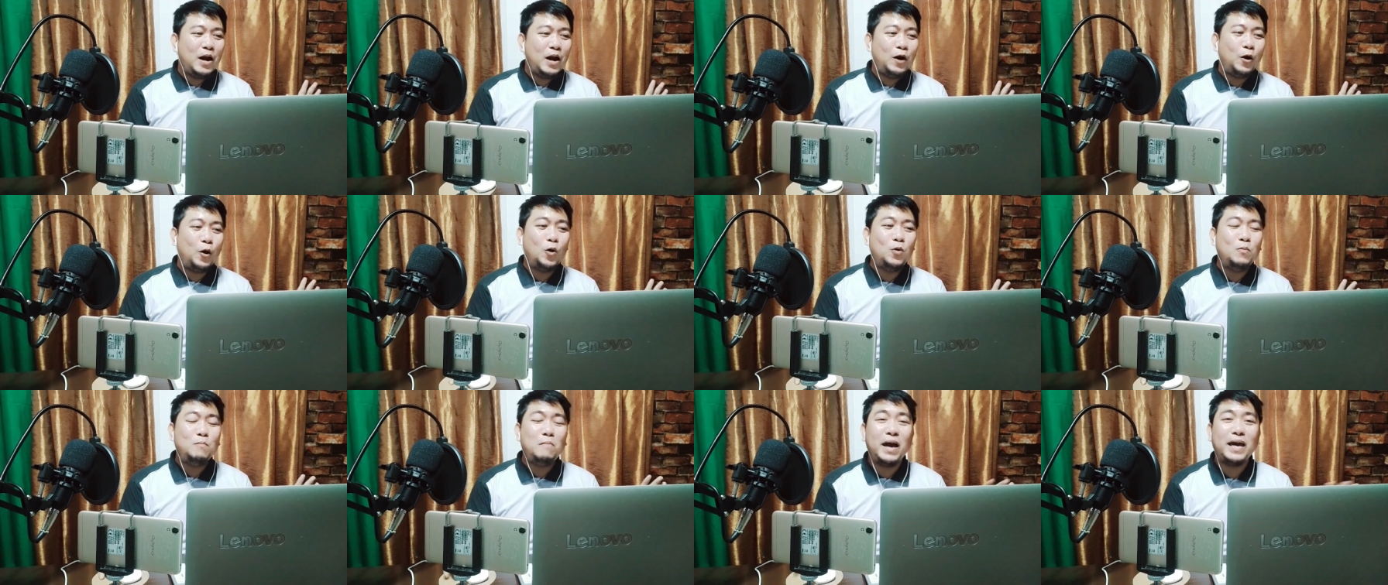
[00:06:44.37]

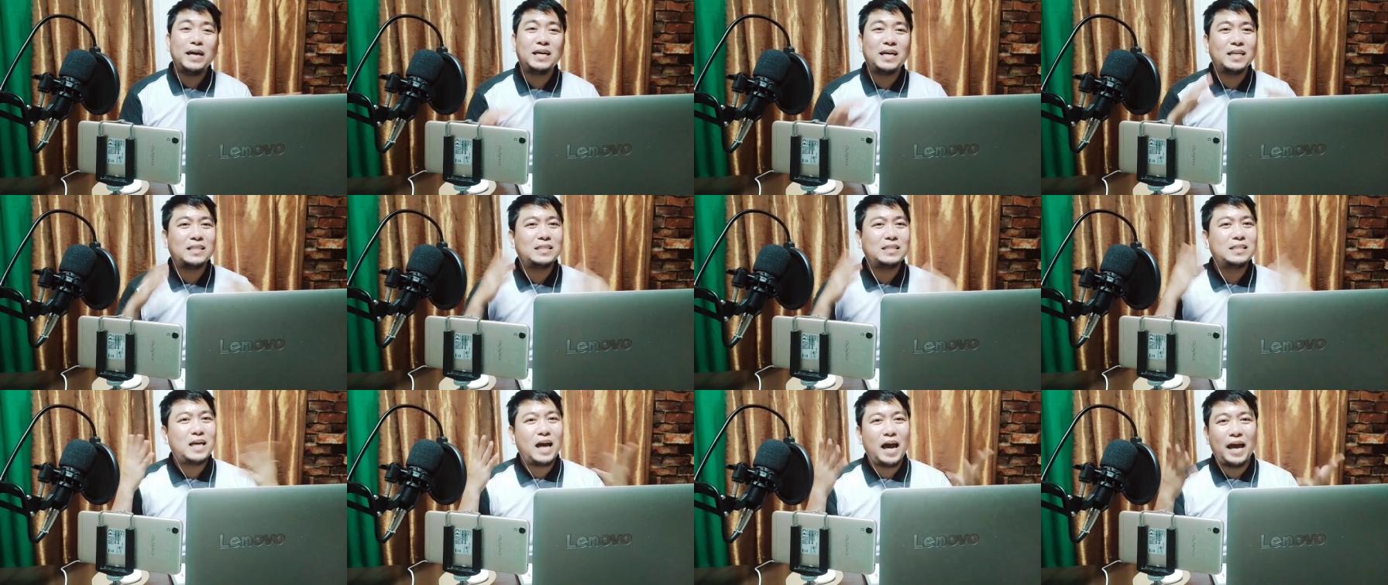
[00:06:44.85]
Oh my
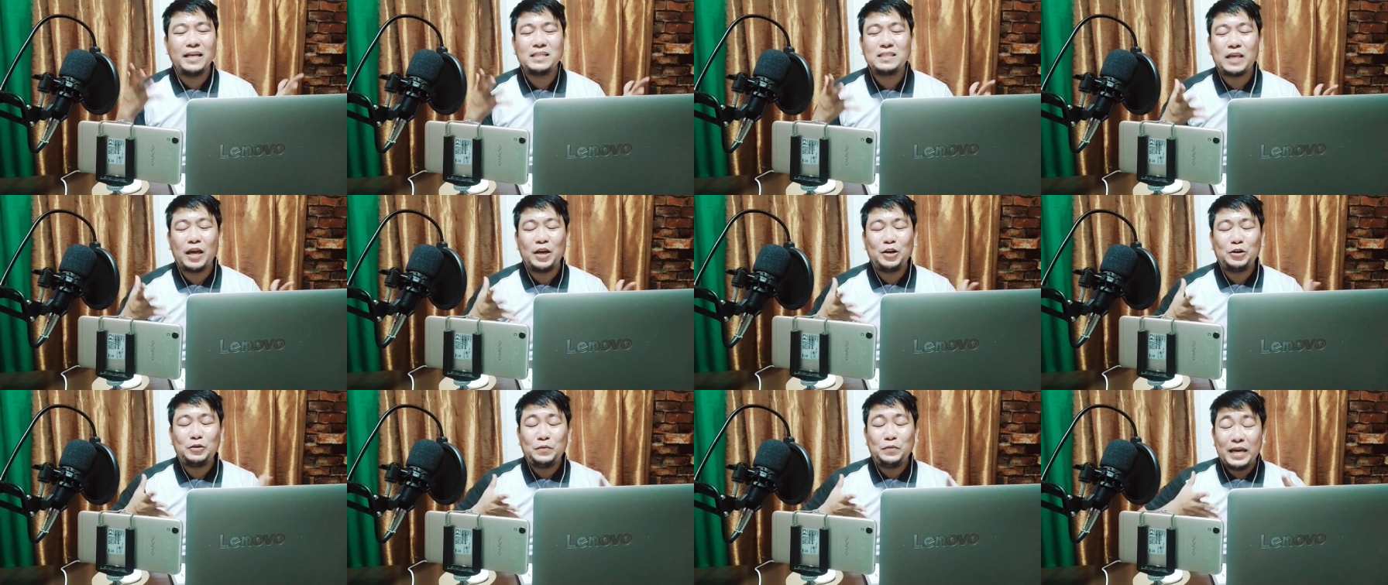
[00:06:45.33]
God, guys,
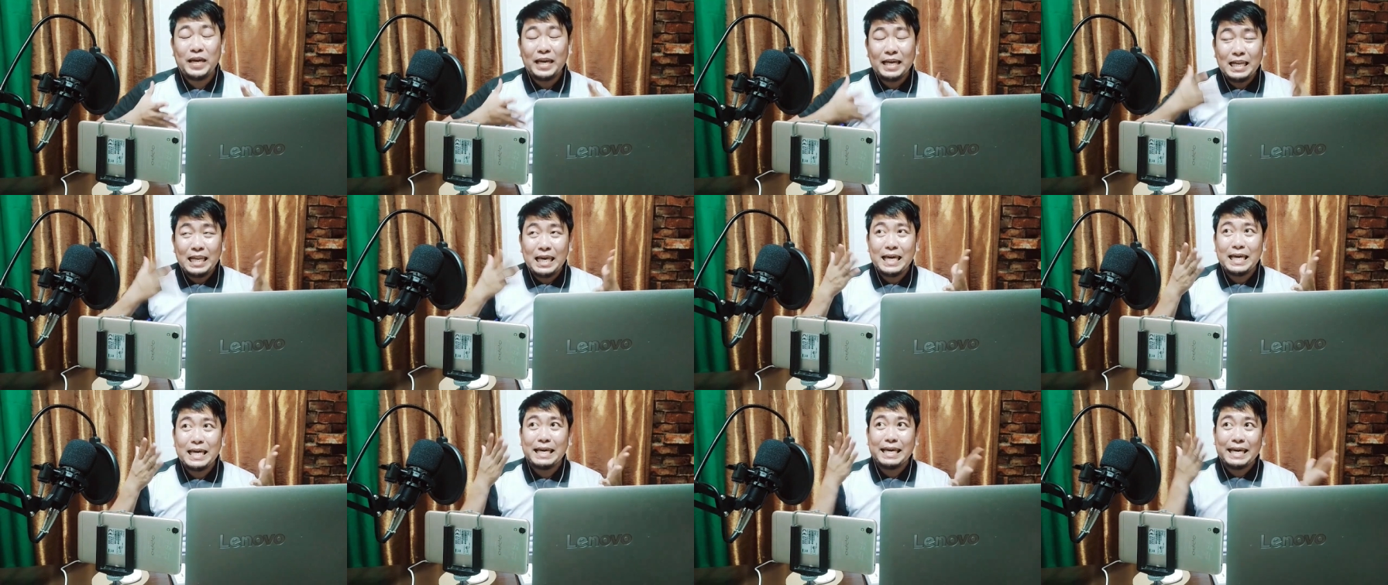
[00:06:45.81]
I
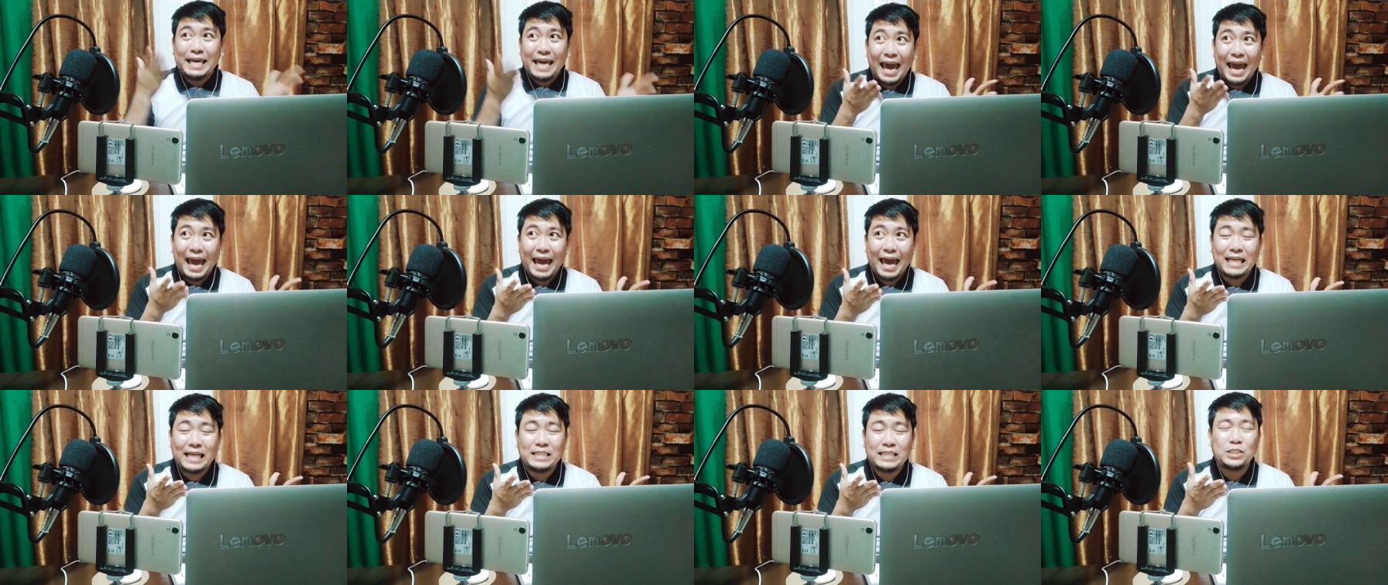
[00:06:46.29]
really
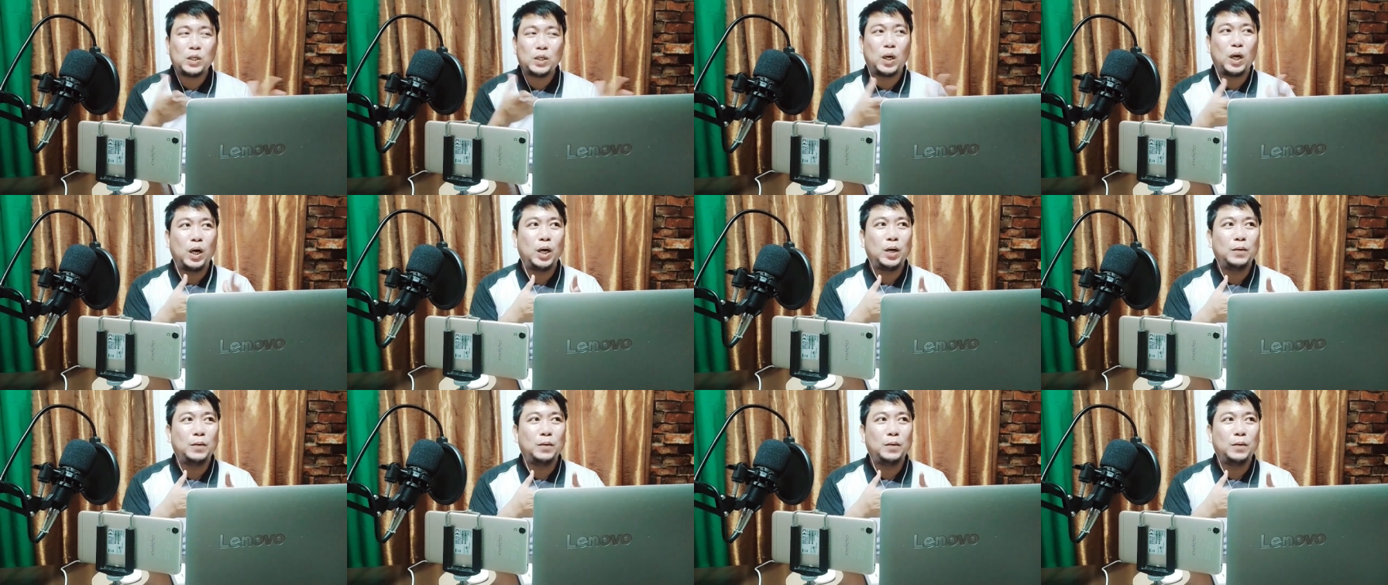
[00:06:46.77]
can't